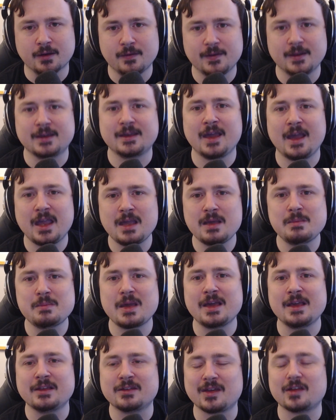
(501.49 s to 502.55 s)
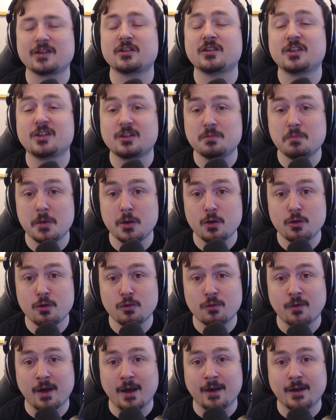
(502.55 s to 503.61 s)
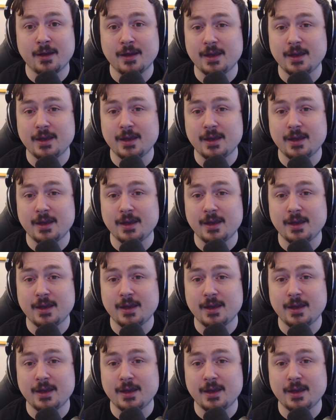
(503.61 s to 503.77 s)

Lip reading: The game is smoother.